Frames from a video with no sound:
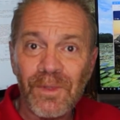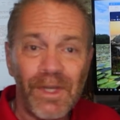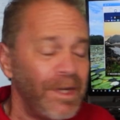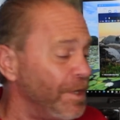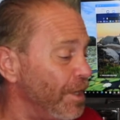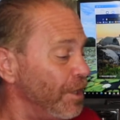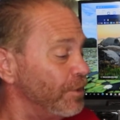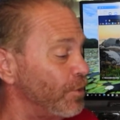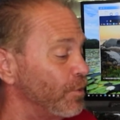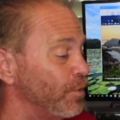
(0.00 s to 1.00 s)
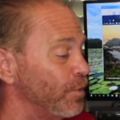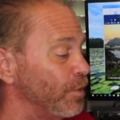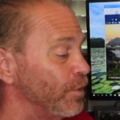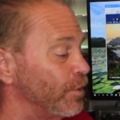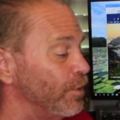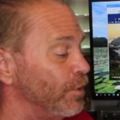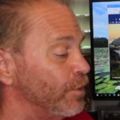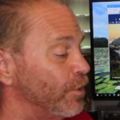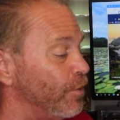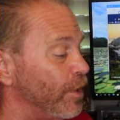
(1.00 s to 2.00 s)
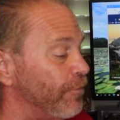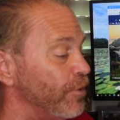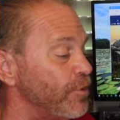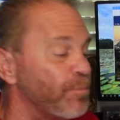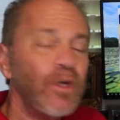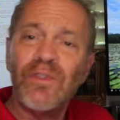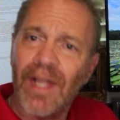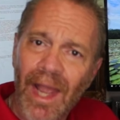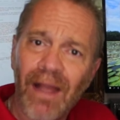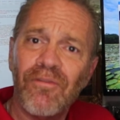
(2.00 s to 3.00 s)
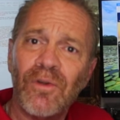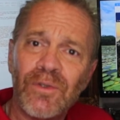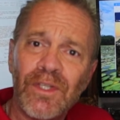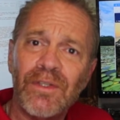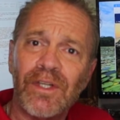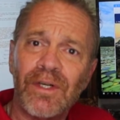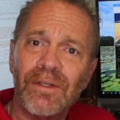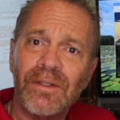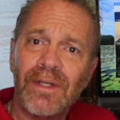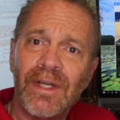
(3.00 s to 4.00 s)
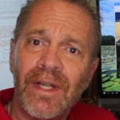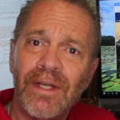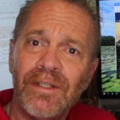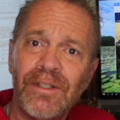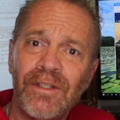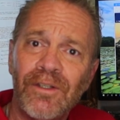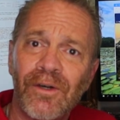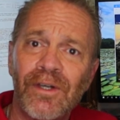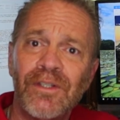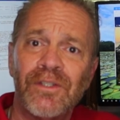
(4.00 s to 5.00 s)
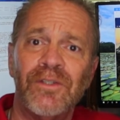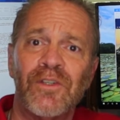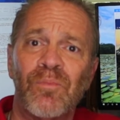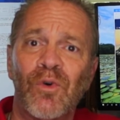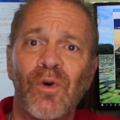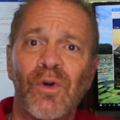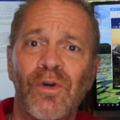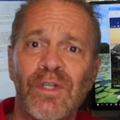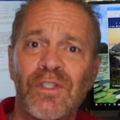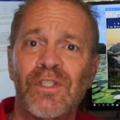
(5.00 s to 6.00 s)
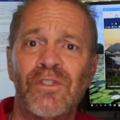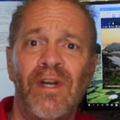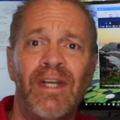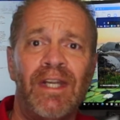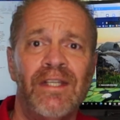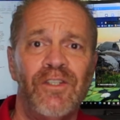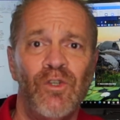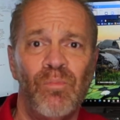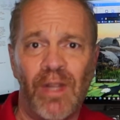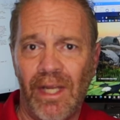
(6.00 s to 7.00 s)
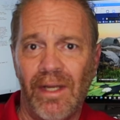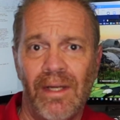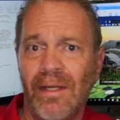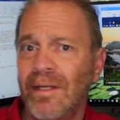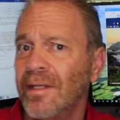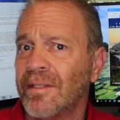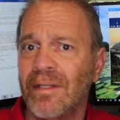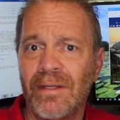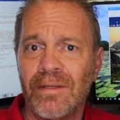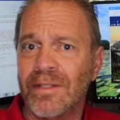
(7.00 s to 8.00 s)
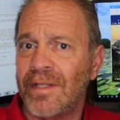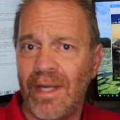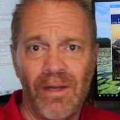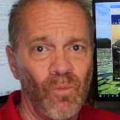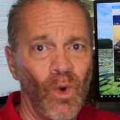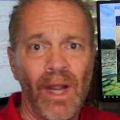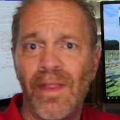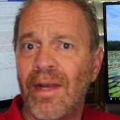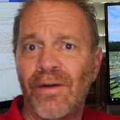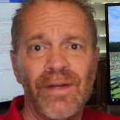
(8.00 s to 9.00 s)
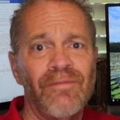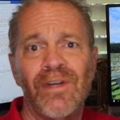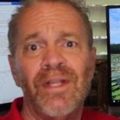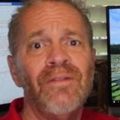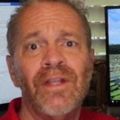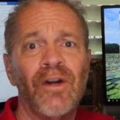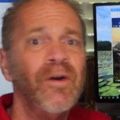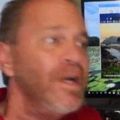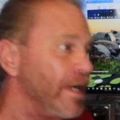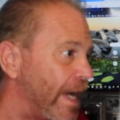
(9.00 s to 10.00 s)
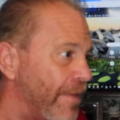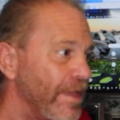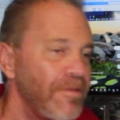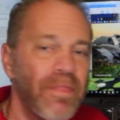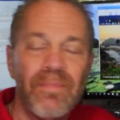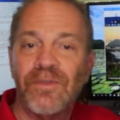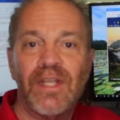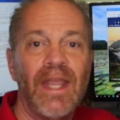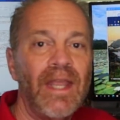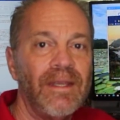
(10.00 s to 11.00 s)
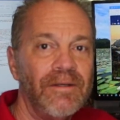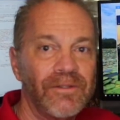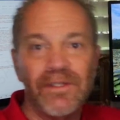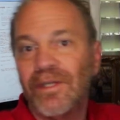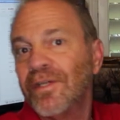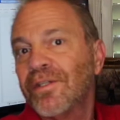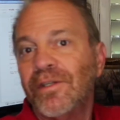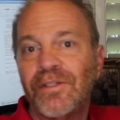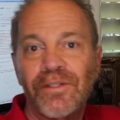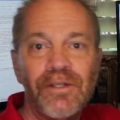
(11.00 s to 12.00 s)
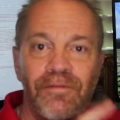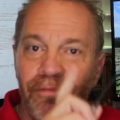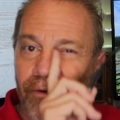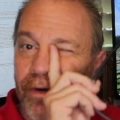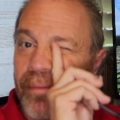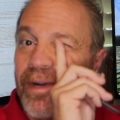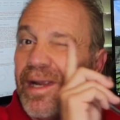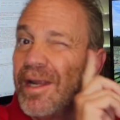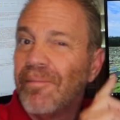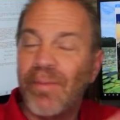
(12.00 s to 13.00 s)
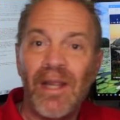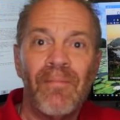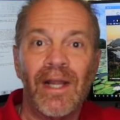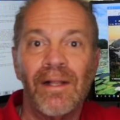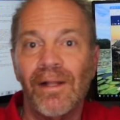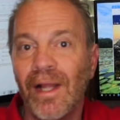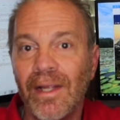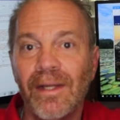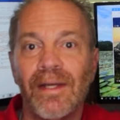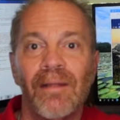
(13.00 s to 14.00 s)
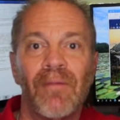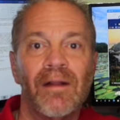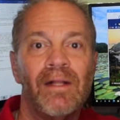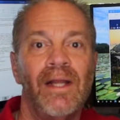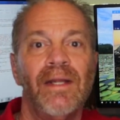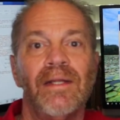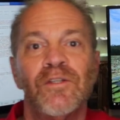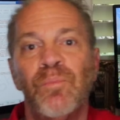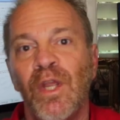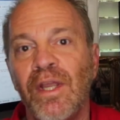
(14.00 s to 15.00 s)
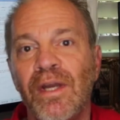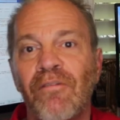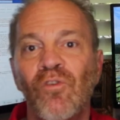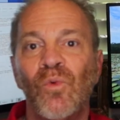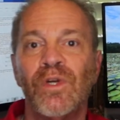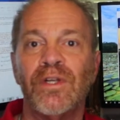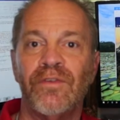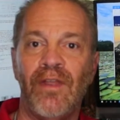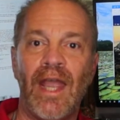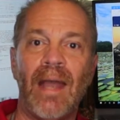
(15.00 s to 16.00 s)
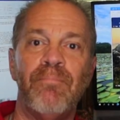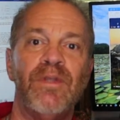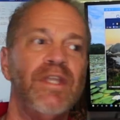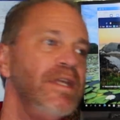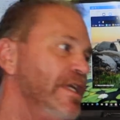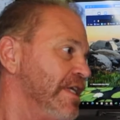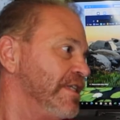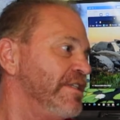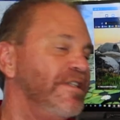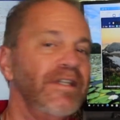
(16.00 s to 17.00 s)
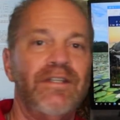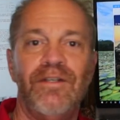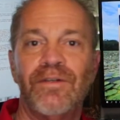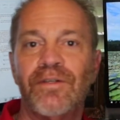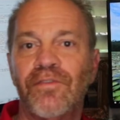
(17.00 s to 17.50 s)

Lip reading: Okay, so if you're supposed to have those in there, and your insurance broker is just trying to get you paid and doesn't understand why they're even in there, and they say, hey, here's an additional insured form, pay my client, and my client gets paid, everyone is happy. 6 years